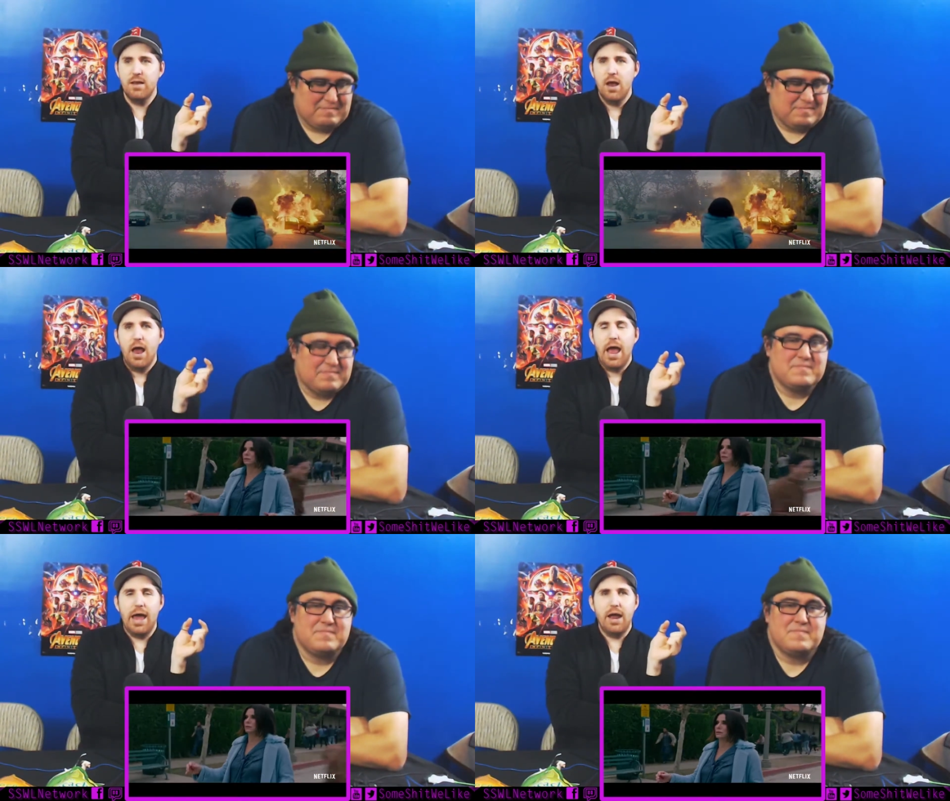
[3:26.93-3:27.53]

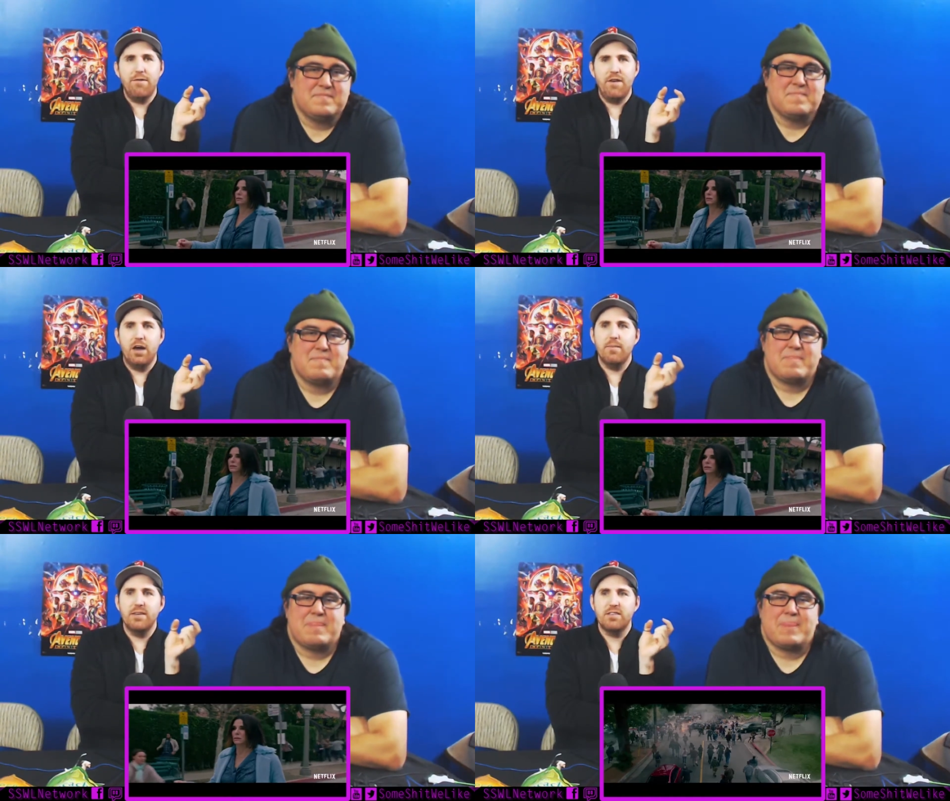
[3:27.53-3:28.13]
Speaker 1: wow. and I
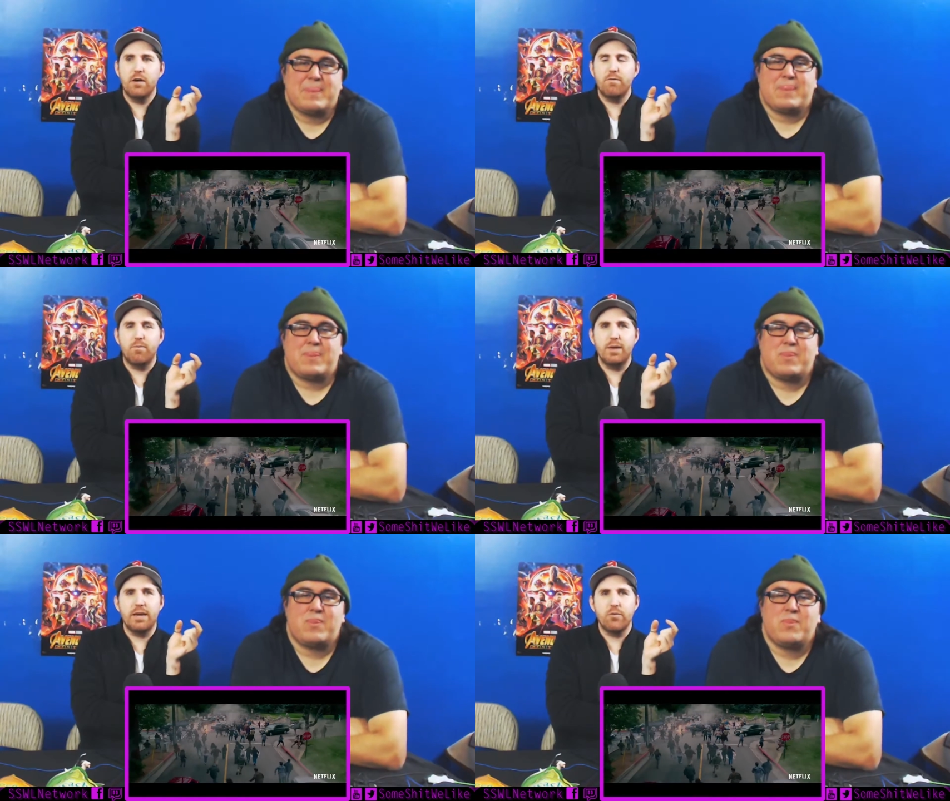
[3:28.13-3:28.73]
found
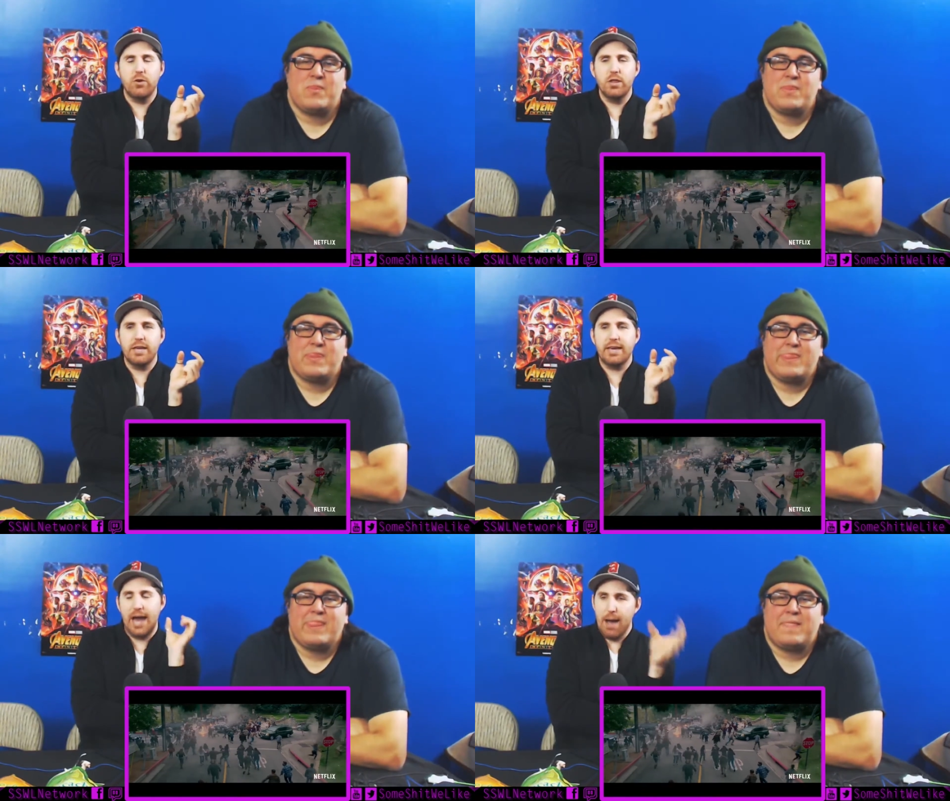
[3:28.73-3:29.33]
myself being
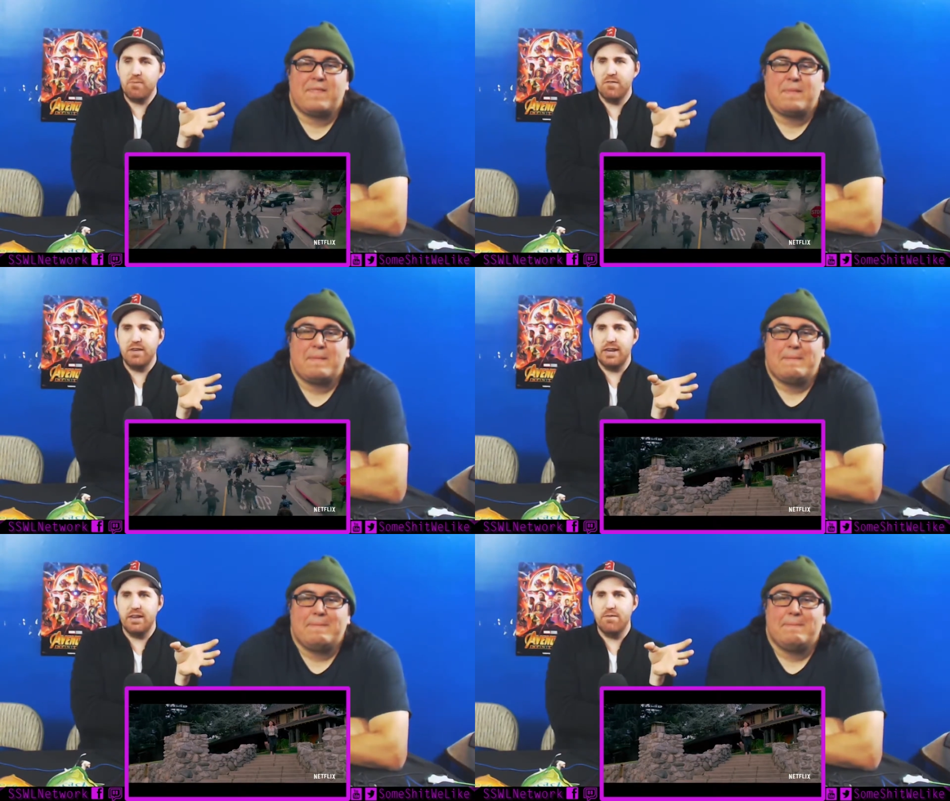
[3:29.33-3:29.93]
really
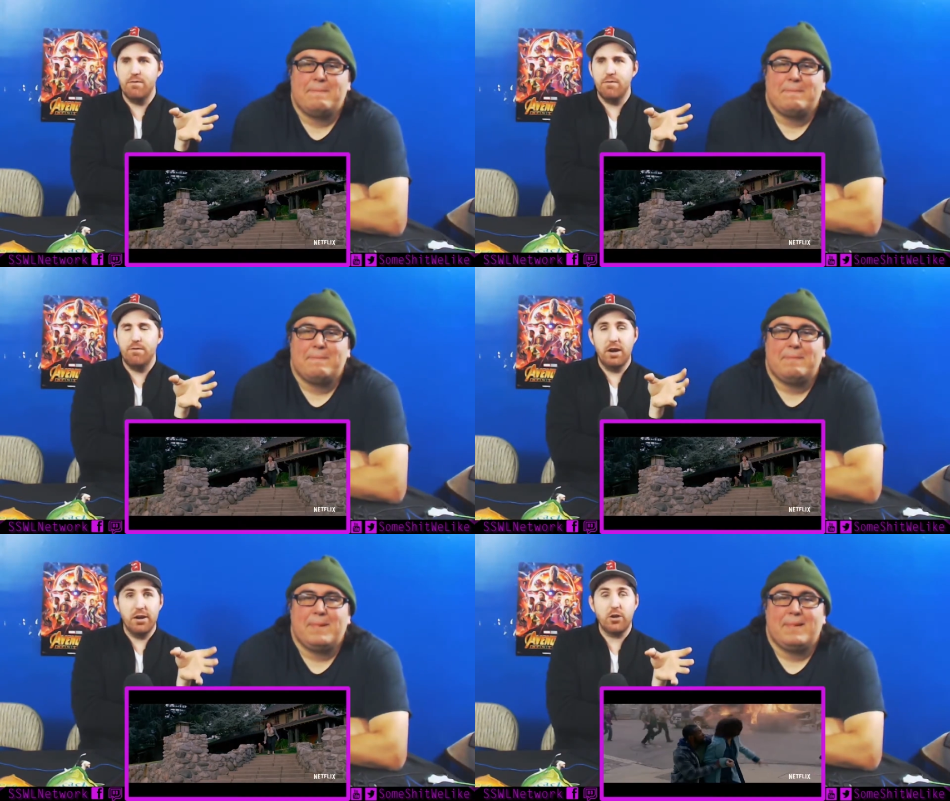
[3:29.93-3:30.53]
captivated
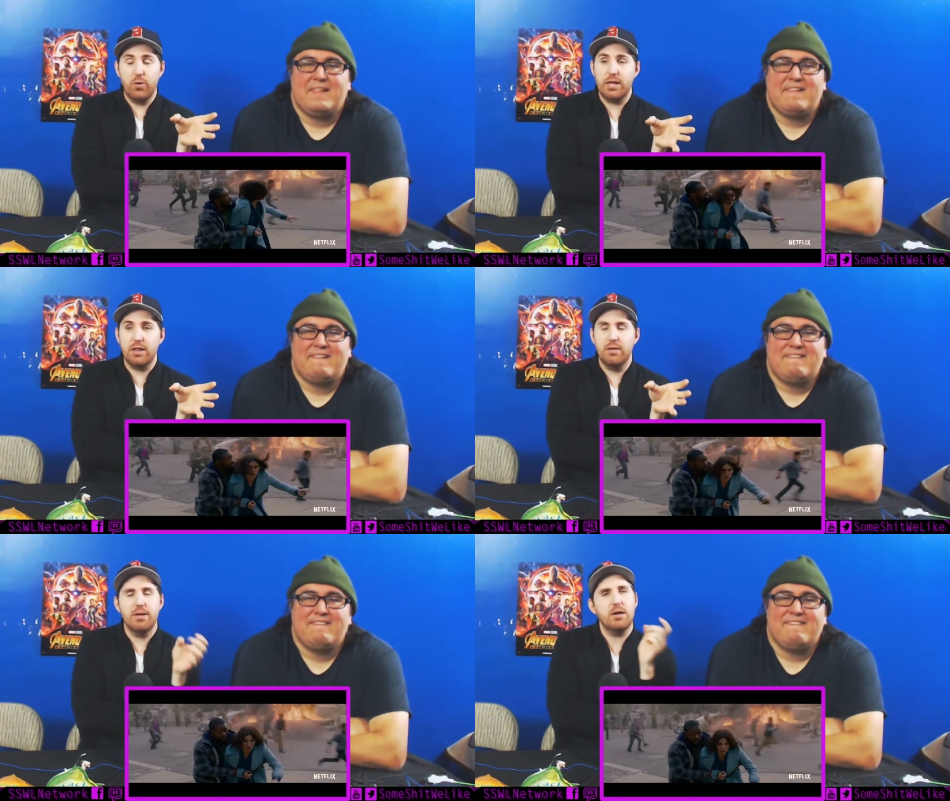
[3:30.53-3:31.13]
very
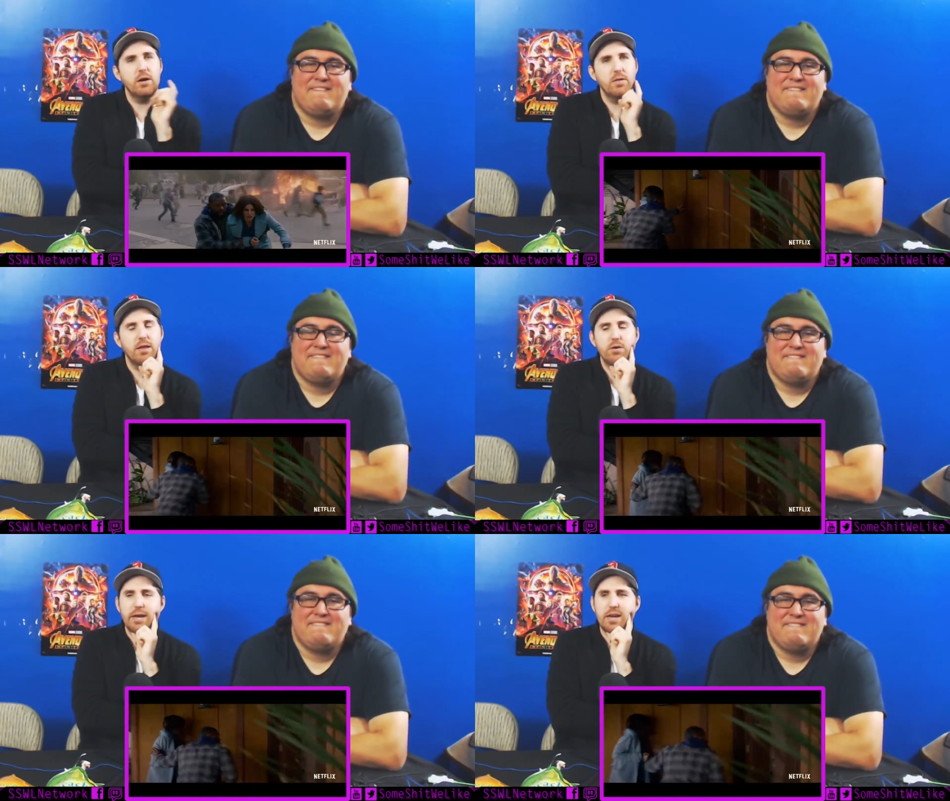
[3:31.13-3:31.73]
quickly. I'm like,
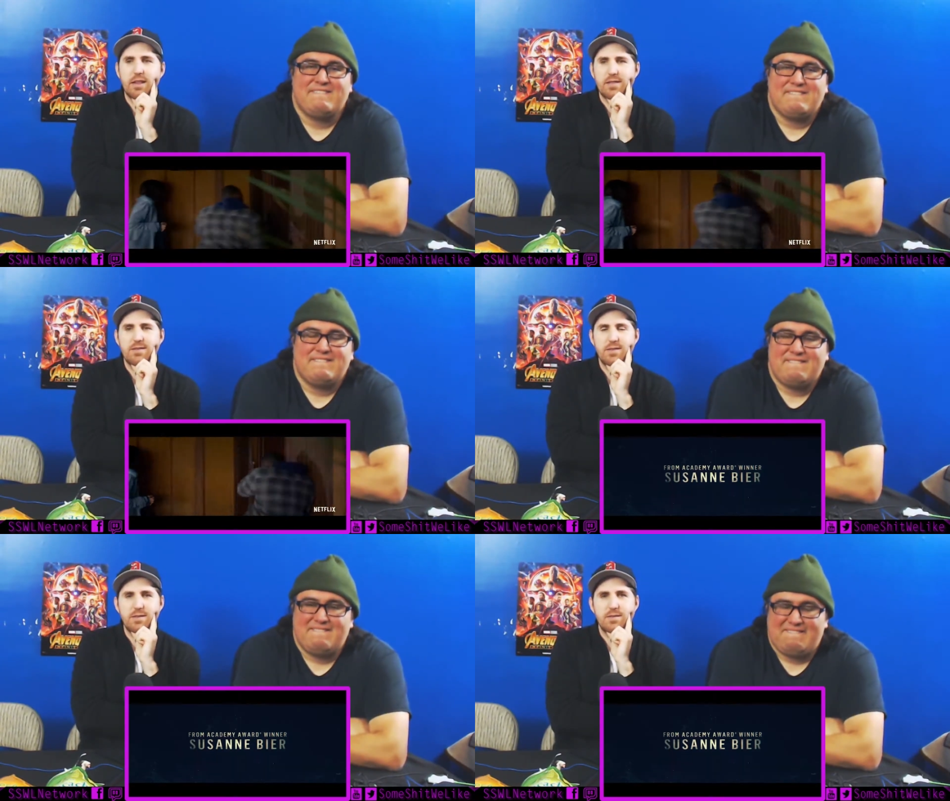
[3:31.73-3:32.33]
oh, okay, like
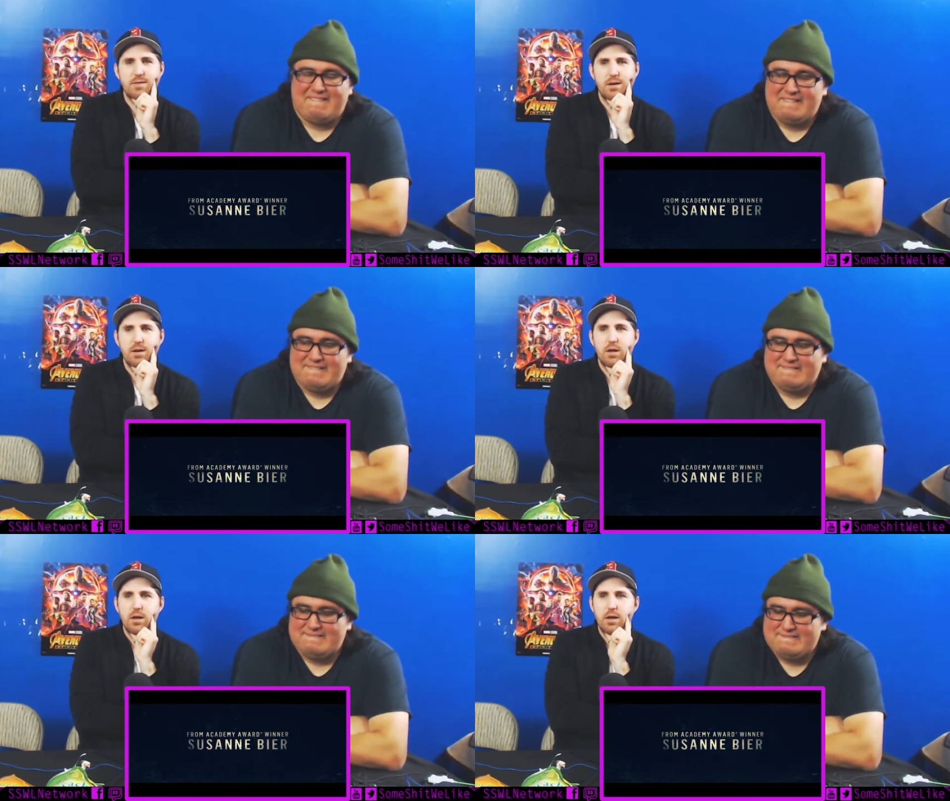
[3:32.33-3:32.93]
this is,
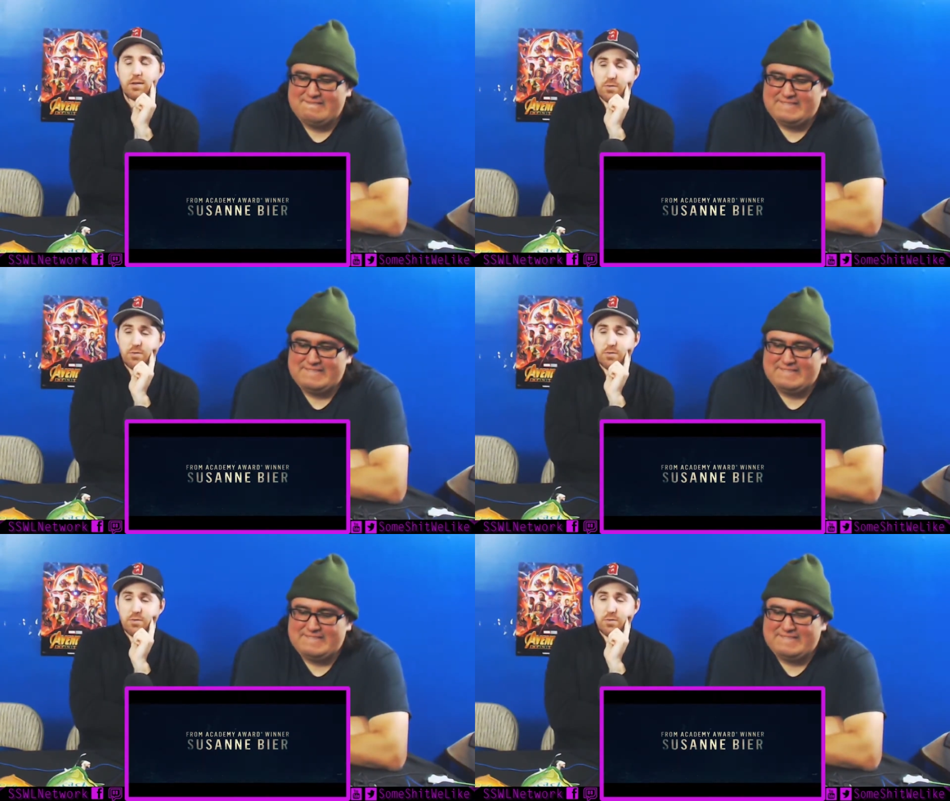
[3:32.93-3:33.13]
this is